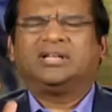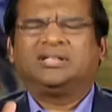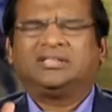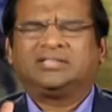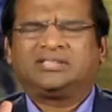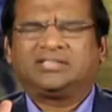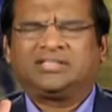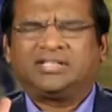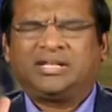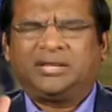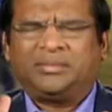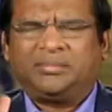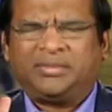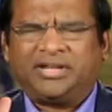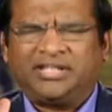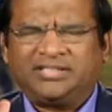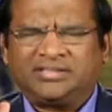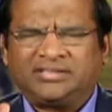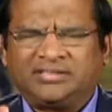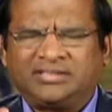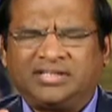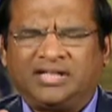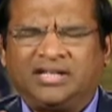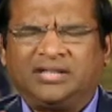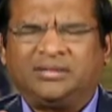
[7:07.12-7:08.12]
And say, my
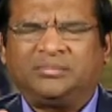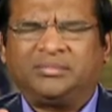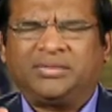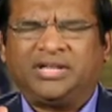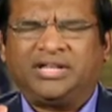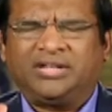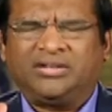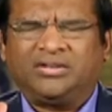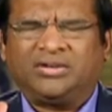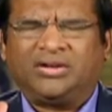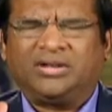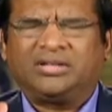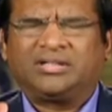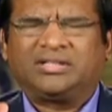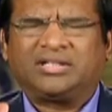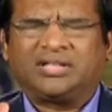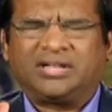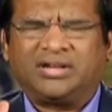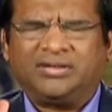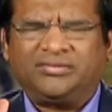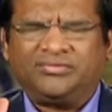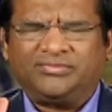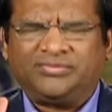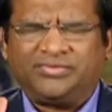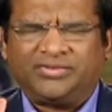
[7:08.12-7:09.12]
son, my daughter,
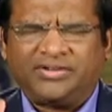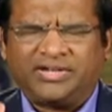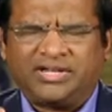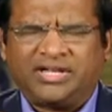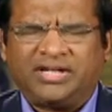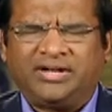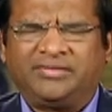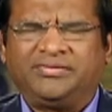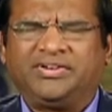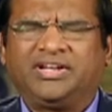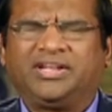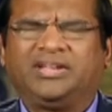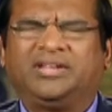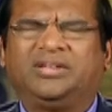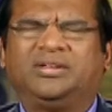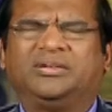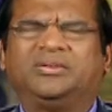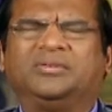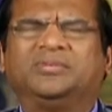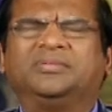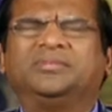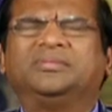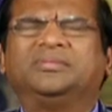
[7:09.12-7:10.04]
I'm forgiving you.